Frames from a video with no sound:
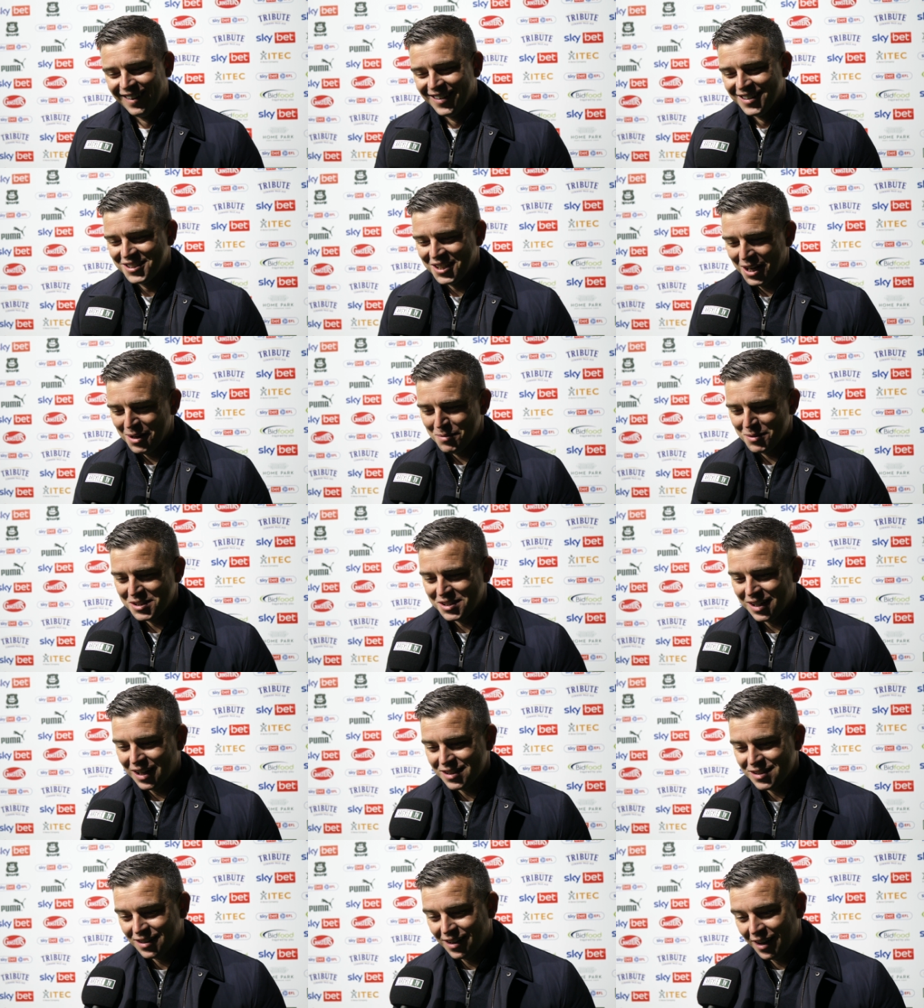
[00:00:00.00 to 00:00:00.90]
Same as
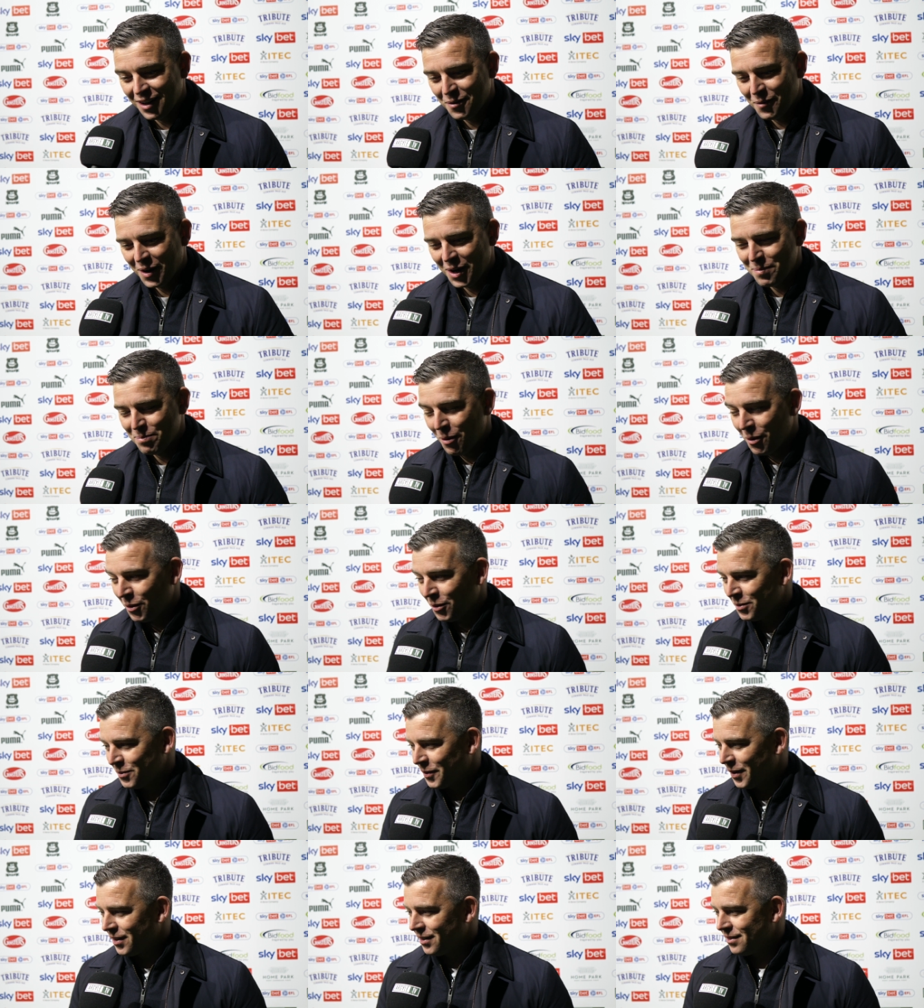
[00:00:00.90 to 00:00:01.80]
Saturday away at
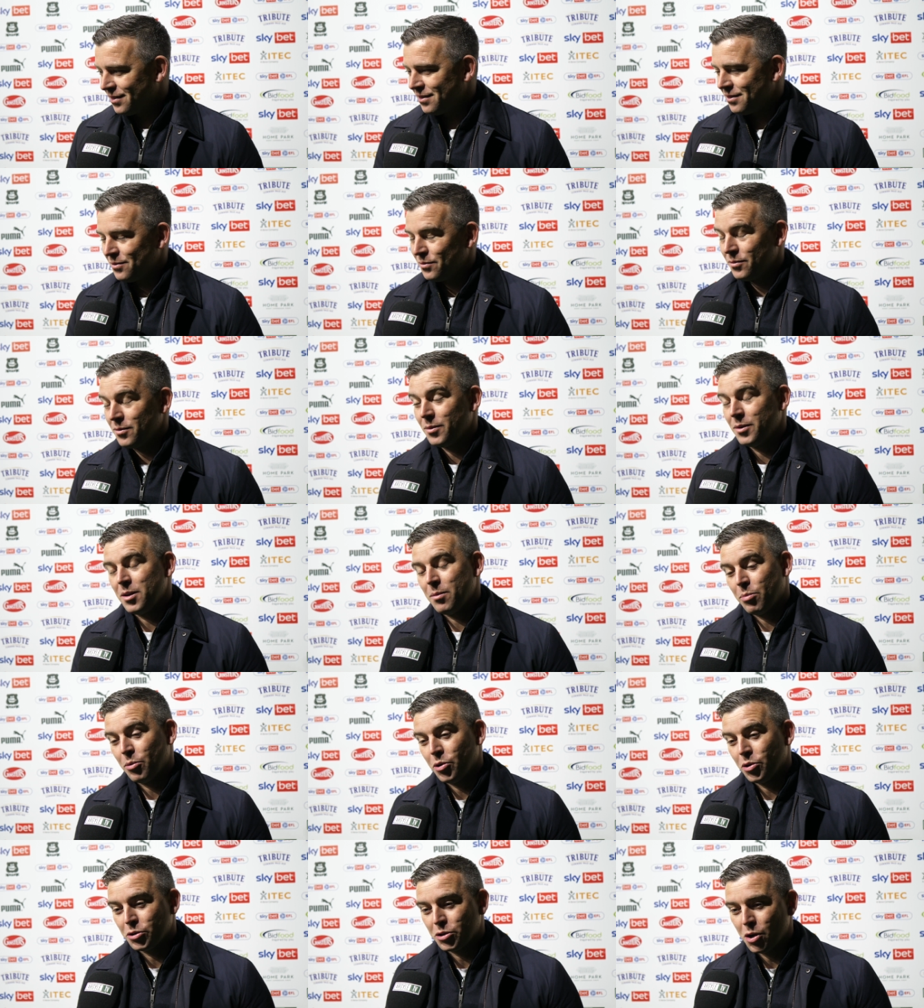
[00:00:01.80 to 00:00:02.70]
Bolton when the
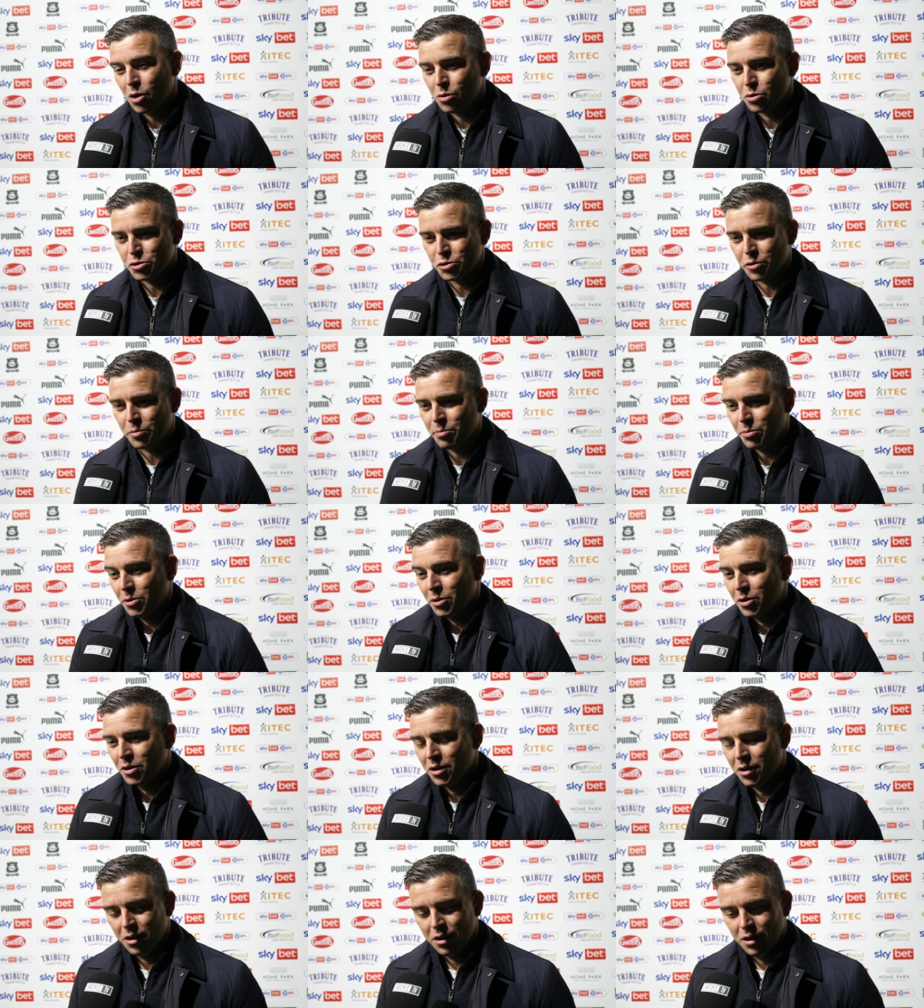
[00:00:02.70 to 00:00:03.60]
board goes up. But
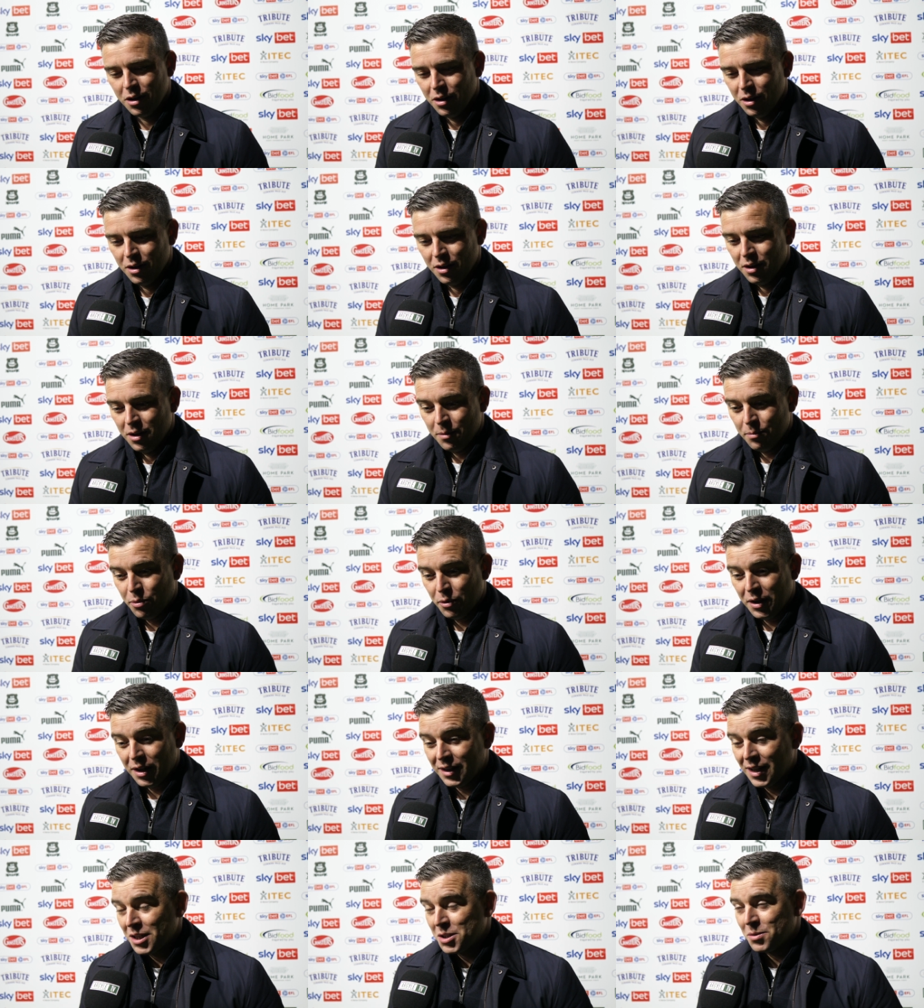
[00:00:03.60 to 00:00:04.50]

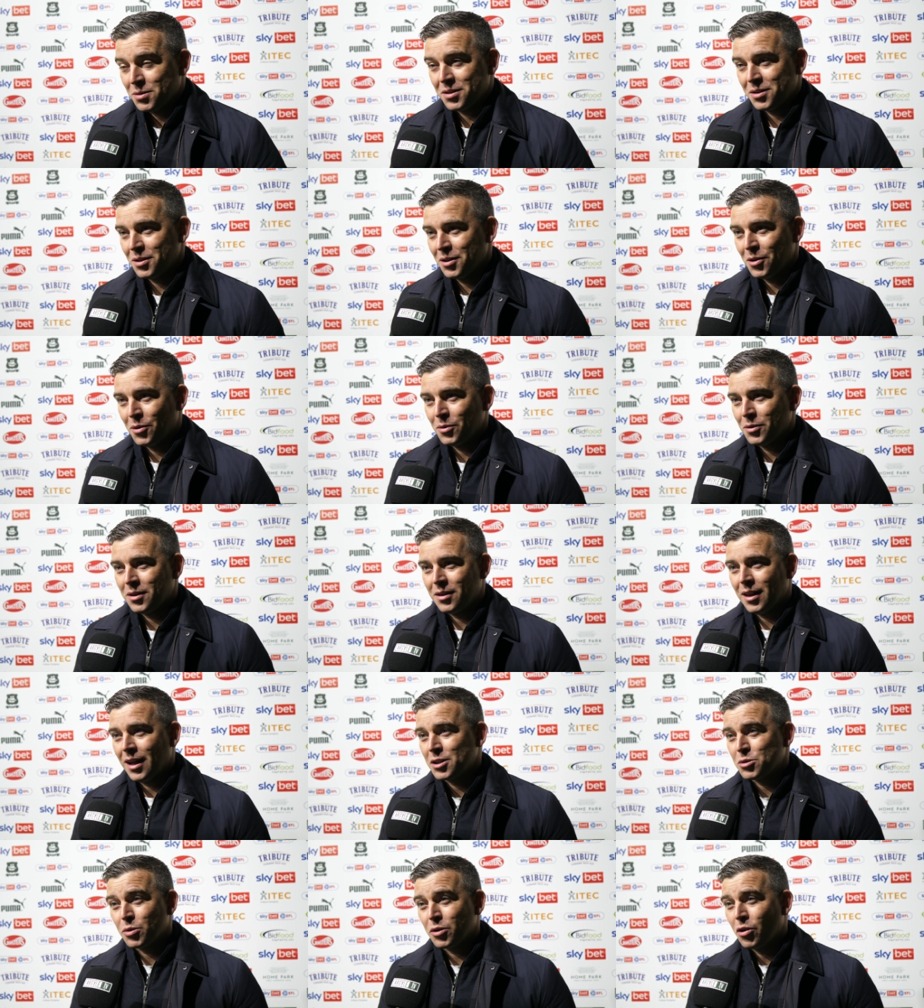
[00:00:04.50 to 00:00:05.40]
yeah,
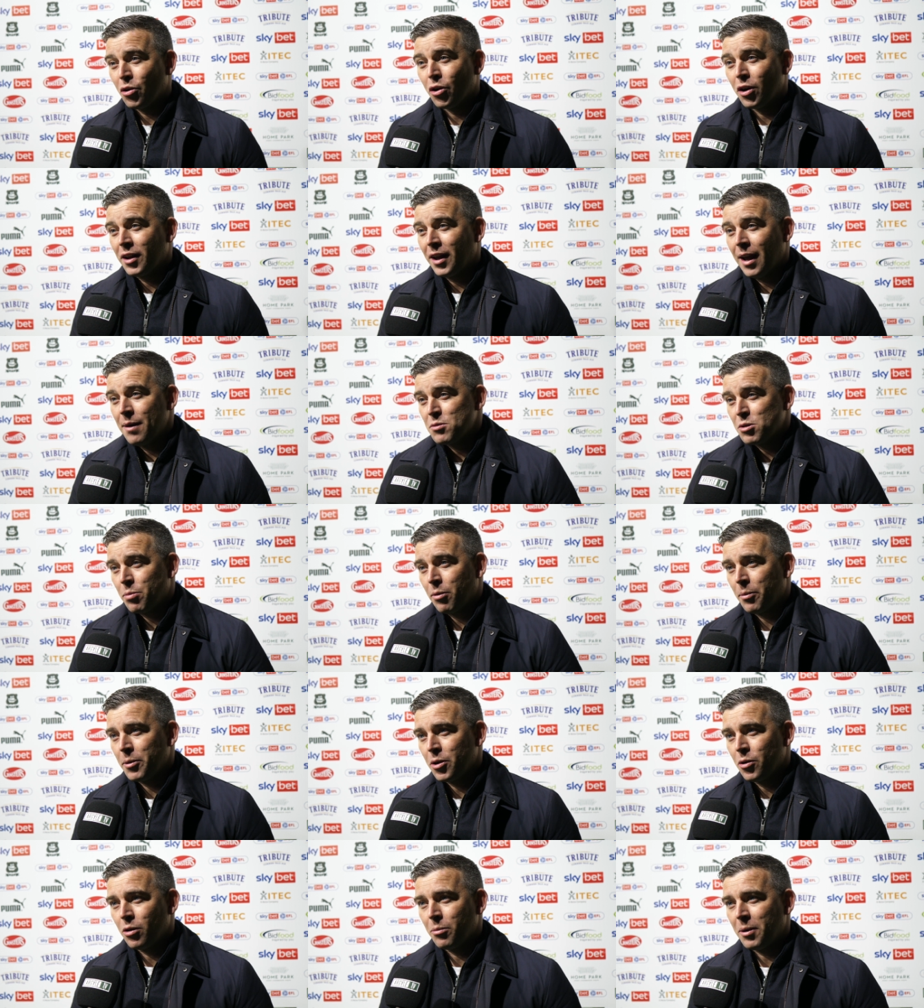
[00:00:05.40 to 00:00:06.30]
that's what all the games are
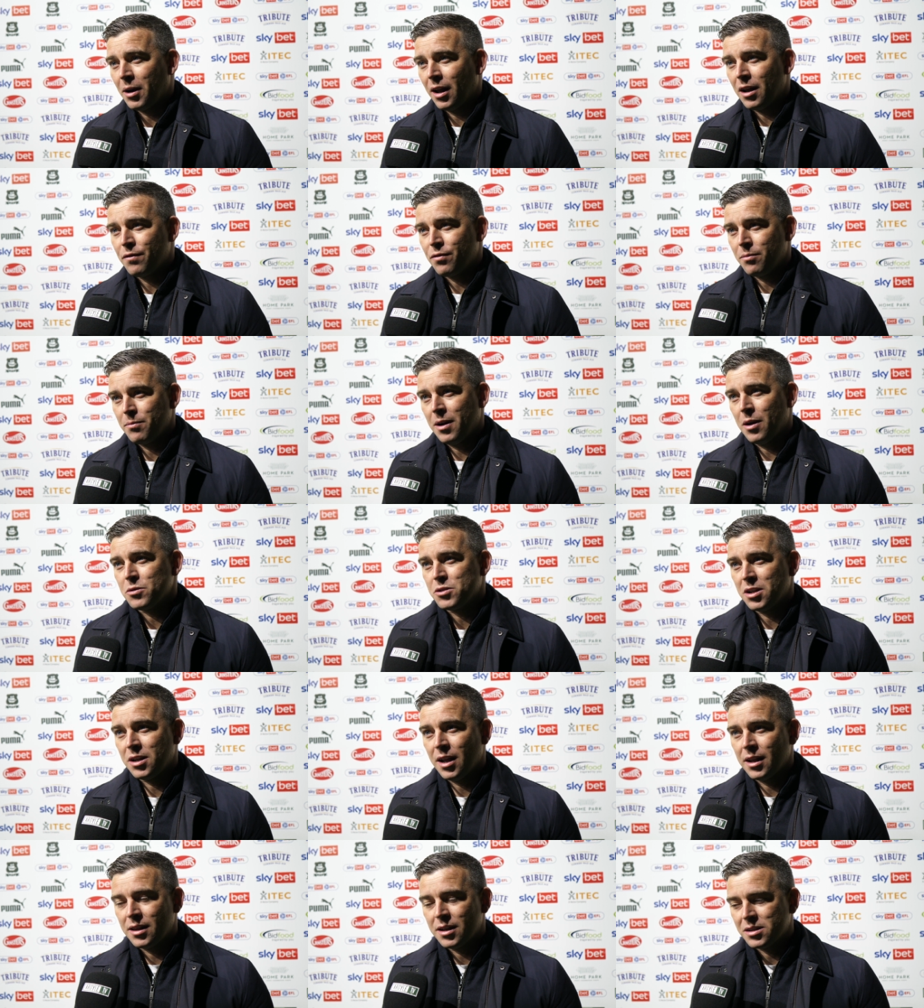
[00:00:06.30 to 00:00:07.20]
probably going to be like from now
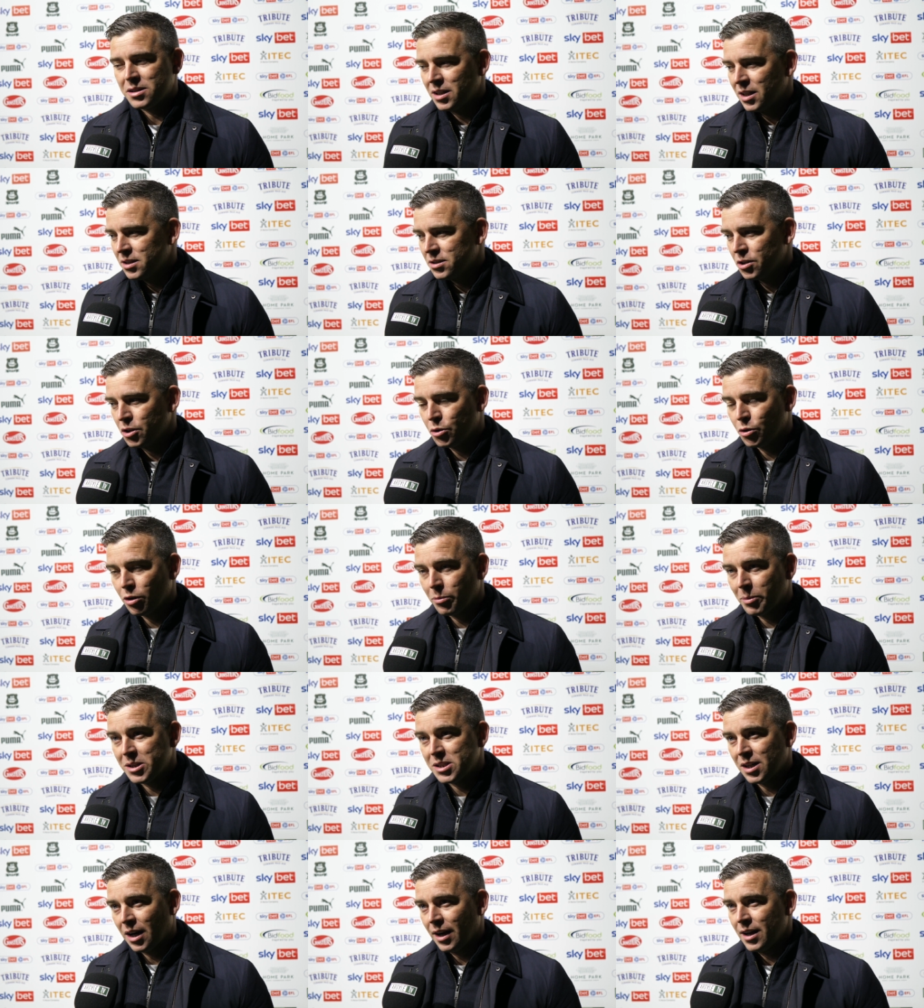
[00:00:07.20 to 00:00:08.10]
to the end of the season. They're going to
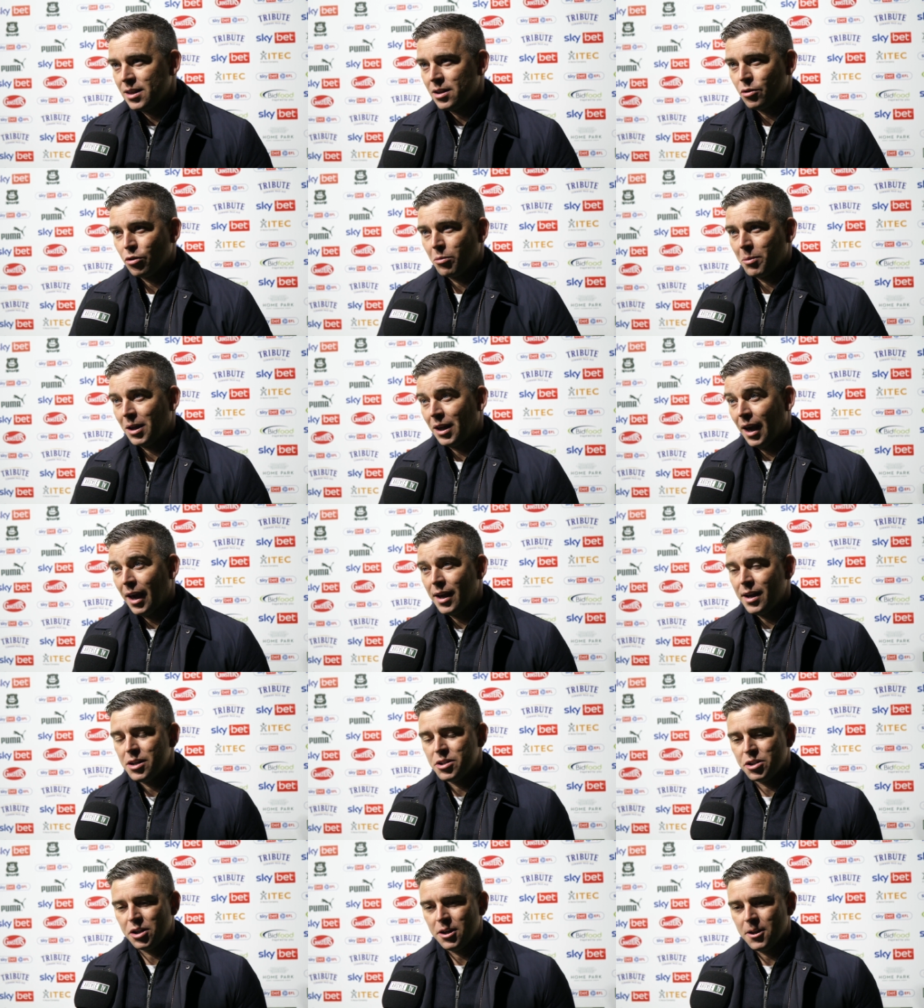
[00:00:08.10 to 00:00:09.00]
be tight. They're going to be
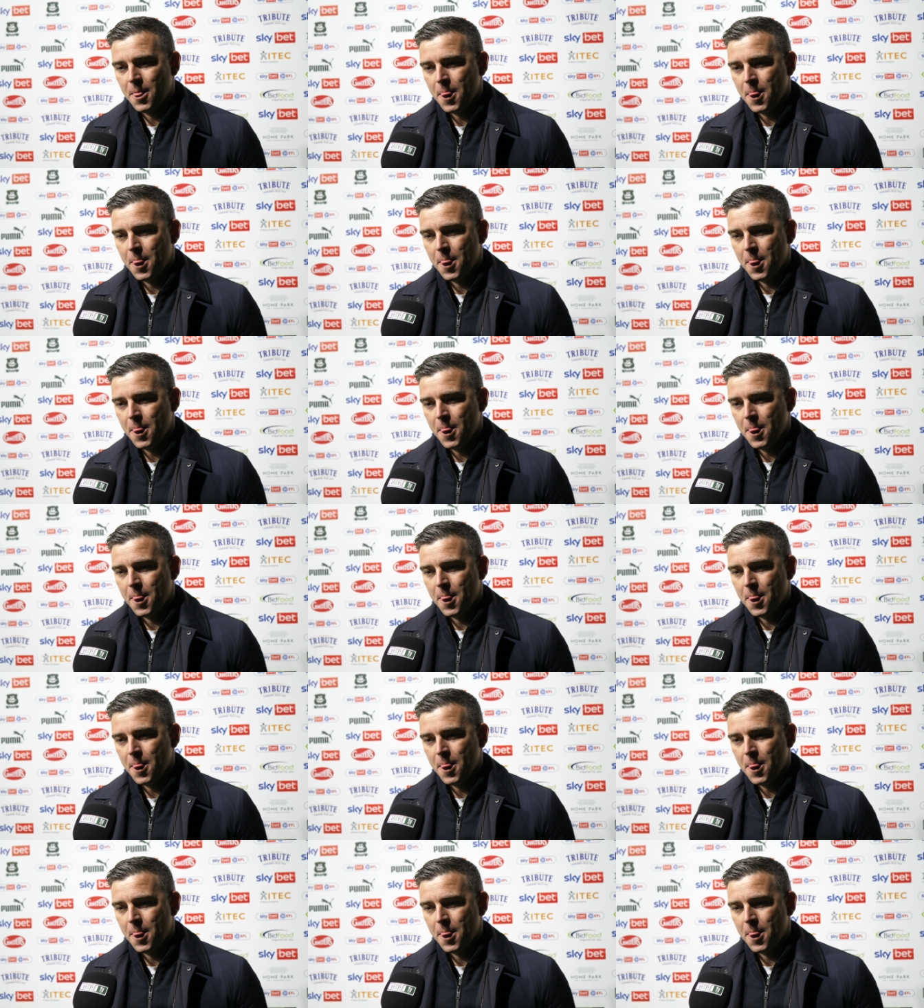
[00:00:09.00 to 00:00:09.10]
cagey.